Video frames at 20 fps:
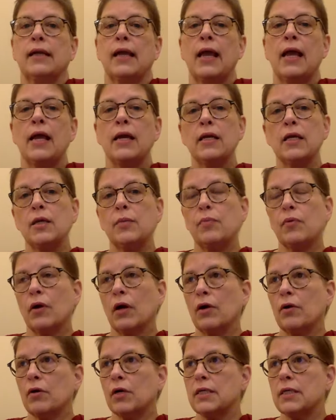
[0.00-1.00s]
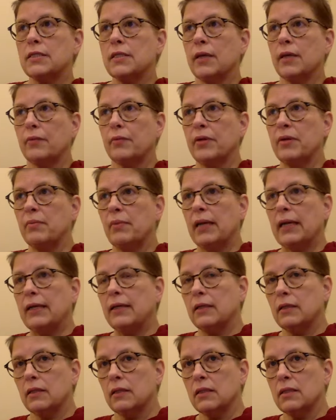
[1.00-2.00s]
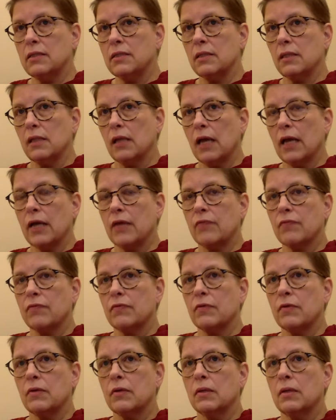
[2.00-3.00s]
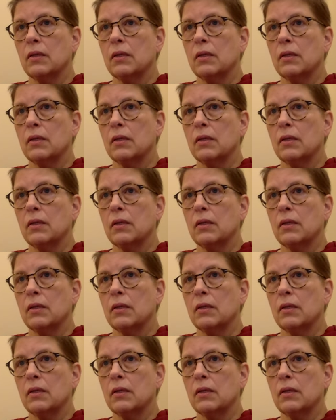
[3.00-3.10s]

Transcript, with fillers: And any progress that we make in this life